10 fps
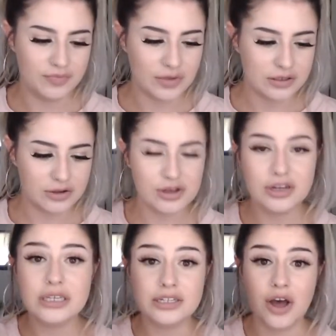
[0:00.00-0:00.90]
So there
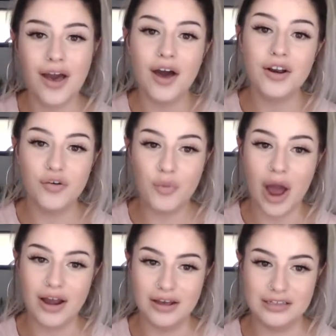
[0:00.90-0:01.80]
is a ton of
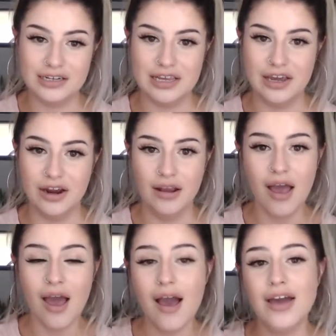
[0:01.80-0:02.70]
product in here.
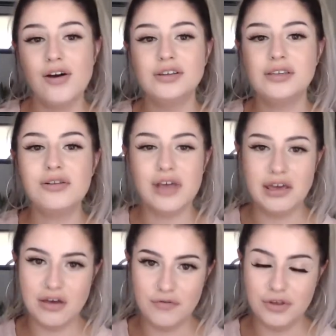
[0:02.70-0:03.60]
I also like
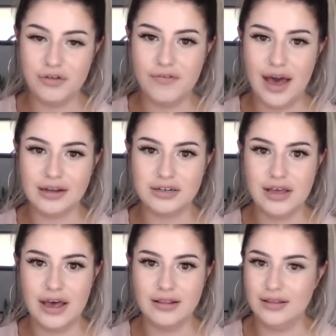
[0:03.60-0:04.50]
it for the fact
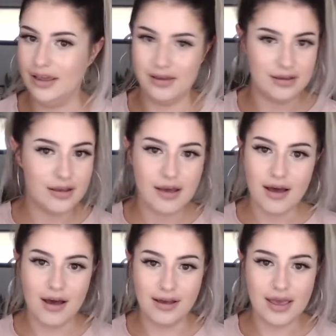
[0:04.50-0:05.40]
that, like,
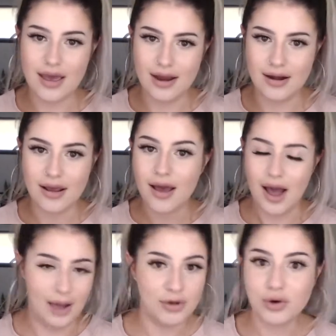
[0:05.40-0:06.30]
again,
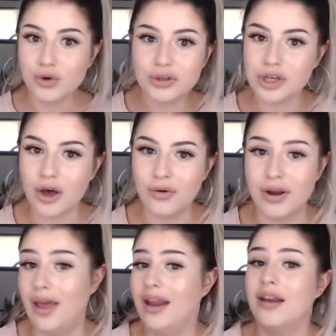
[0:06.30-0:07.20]
I'm a cool tone,
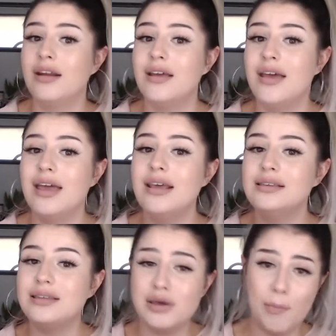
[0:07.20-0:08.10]
and it is
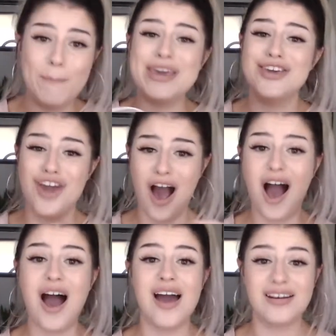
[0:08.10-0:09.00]
like
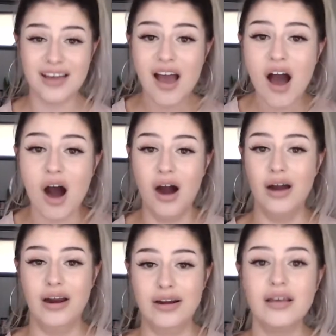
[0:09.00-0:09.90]
beyond
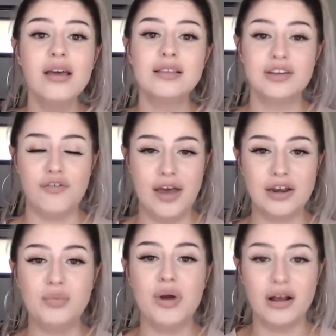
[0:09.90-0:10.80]
hard to find a
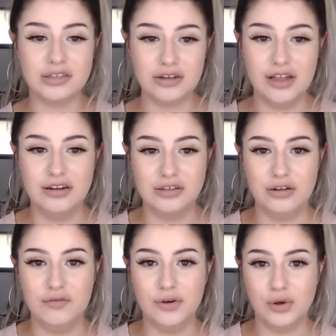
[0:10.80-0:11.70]
bronzer that is good
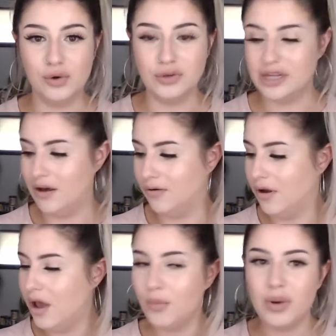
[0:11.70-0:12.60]
for a cool tone.
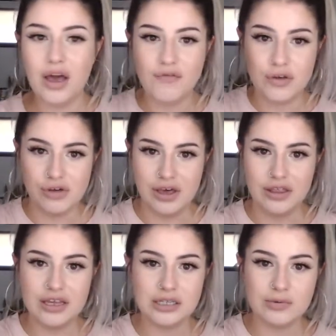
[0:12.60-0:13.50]
But if you look at
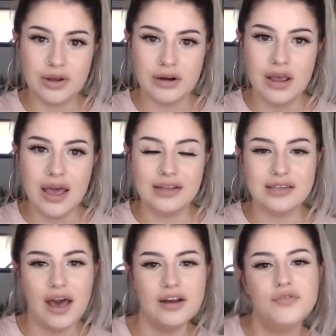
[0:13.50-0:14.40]
this one, it's
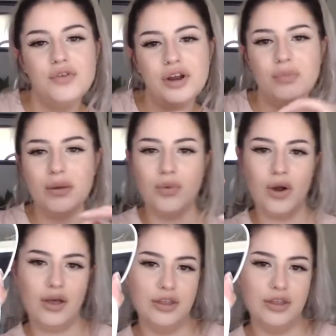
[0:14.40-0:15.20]
kind of a little bit more on the